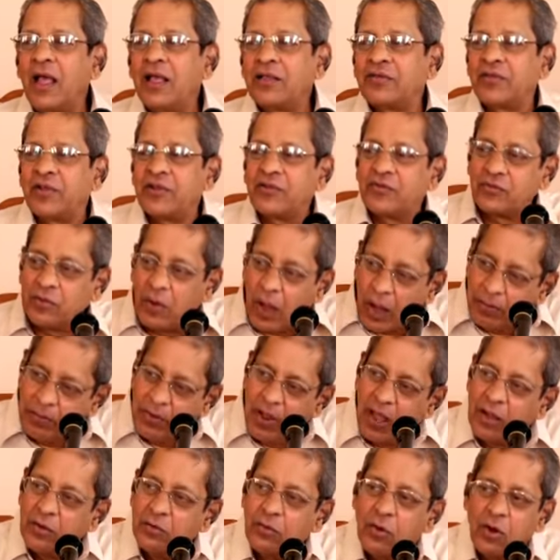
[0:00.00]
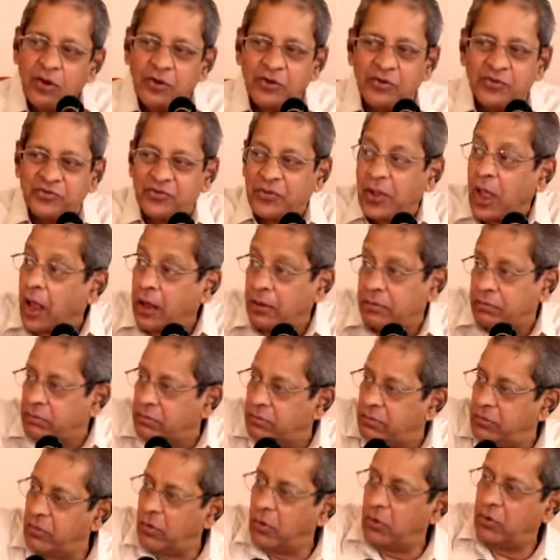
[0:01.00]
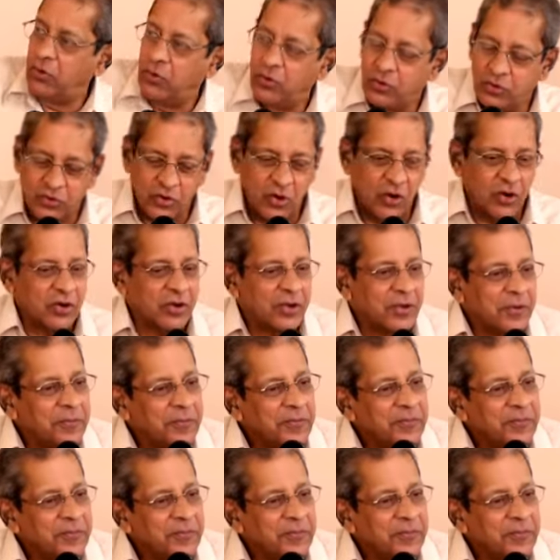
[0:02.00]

I said, Swami, I want to see. Hey, no, don't talk.